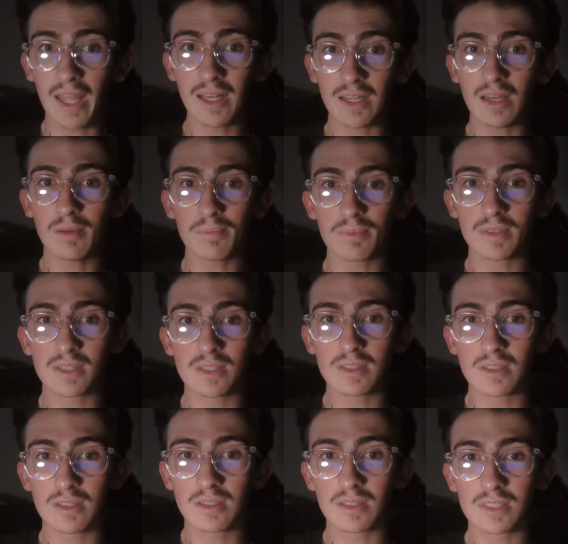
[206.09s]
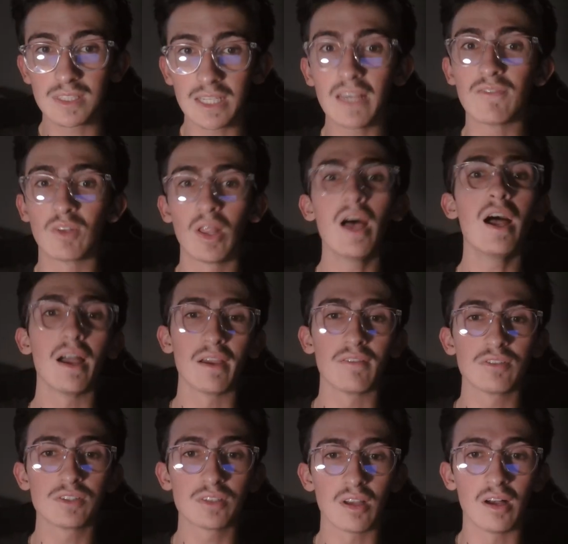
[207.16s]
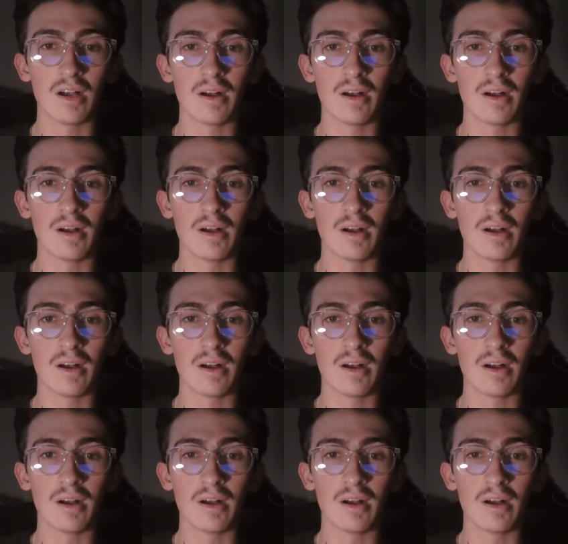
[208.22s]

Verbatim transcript: end up save lives.